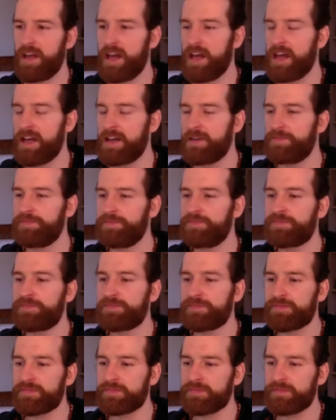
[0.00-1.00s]

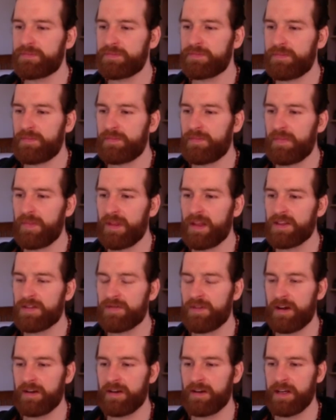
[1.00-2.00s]
It's
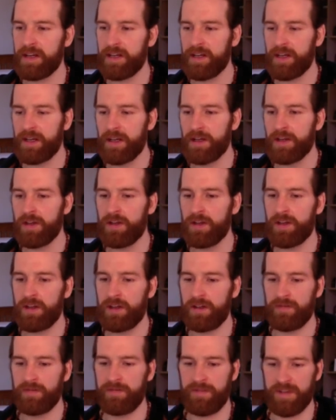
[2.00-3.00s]
very
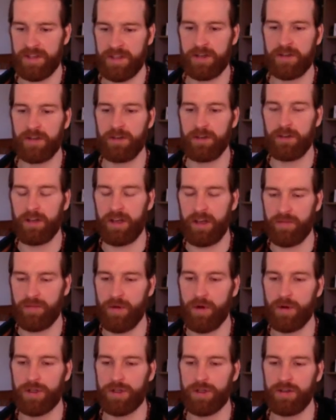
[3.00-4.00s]
physical,
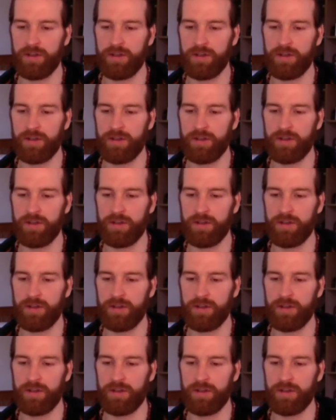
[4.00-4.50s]
emotional.